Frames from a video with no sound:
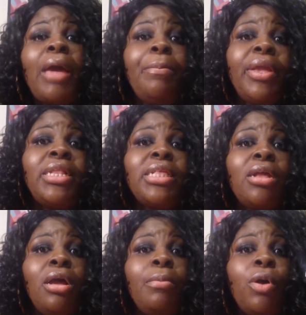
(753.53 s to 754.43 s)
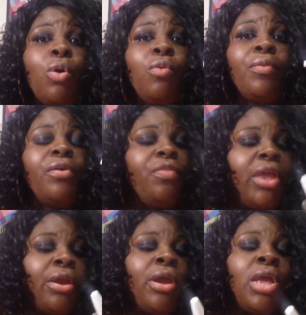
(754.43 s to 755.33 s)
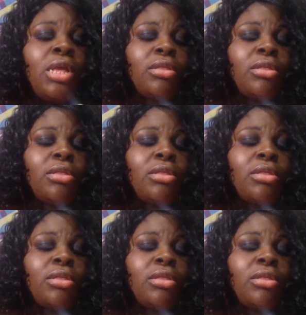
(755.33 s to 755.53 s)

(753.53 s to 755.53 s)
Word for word: I picked this up over there.